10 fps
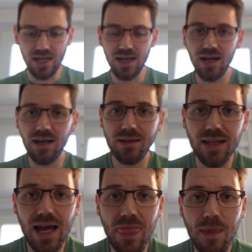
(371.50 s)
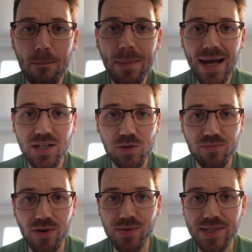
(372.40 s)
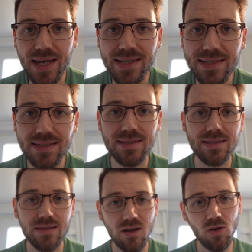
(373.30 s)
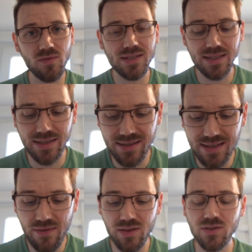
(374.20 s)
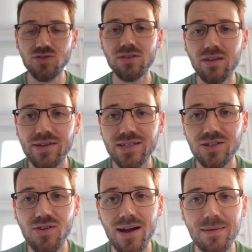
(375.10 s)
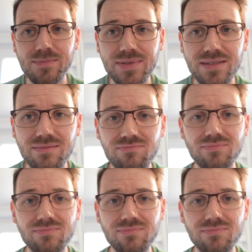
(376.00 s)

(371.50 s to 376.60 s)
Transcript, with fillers: and the mash process, obviously 790 grams,